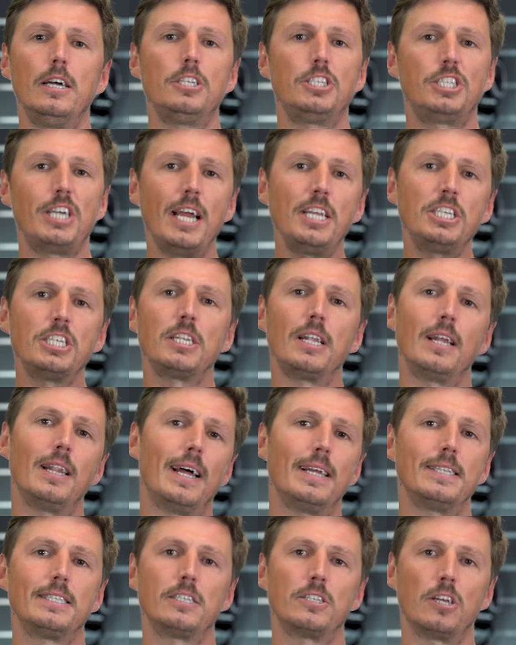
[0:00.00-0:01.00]
Changing the
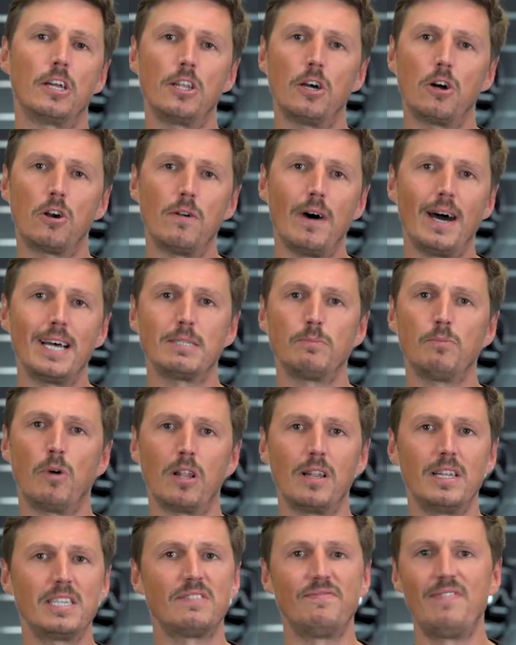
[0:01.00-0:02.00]
lenses on the Horizon
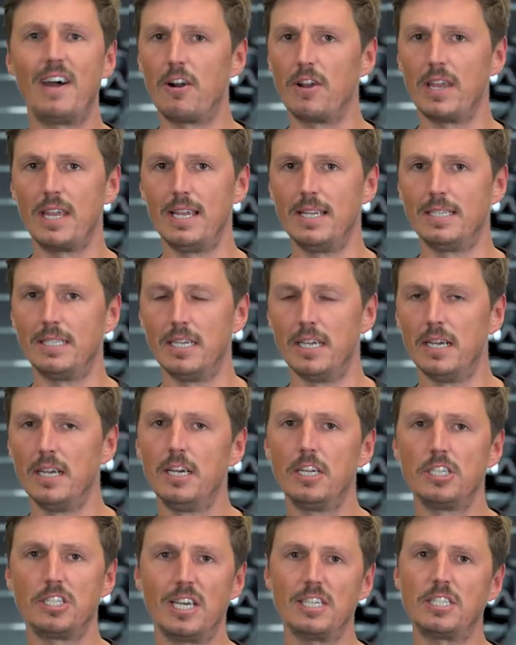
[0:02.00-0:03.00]
model is very easy.
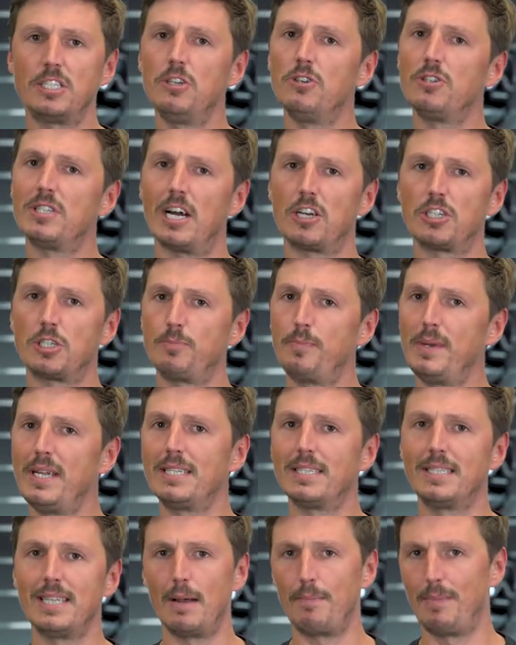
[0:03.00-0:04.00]
Just use our
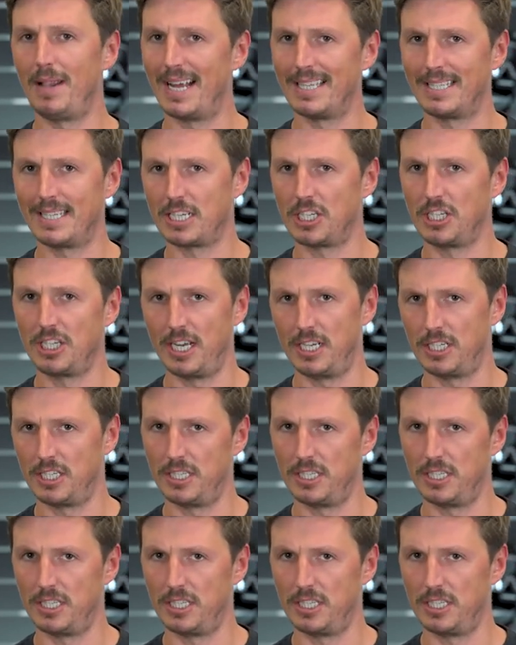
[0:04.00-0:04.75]
SpeedSnap lens exchange